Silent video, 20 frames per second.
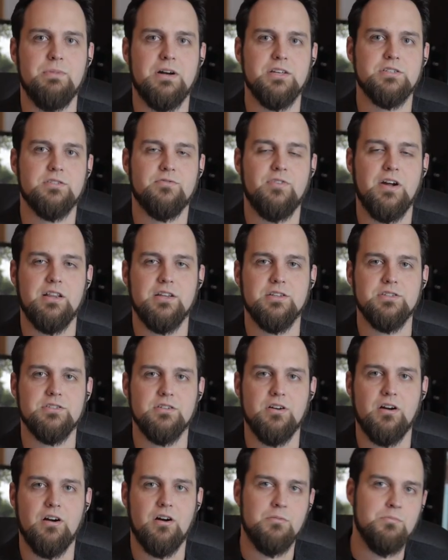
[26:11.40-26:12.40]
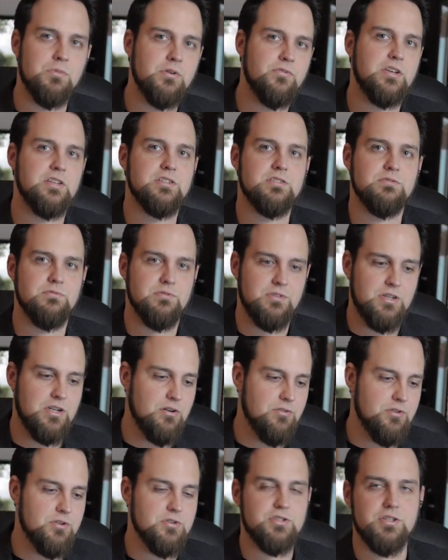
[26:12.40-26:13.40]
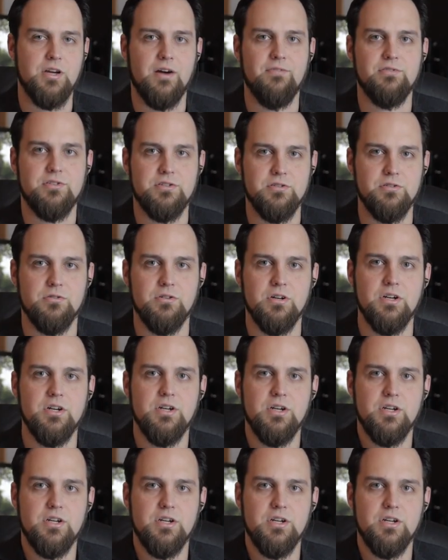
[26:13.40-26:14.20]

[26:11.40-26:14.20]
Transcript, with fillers: about surveillance are moving, you know, their stuff to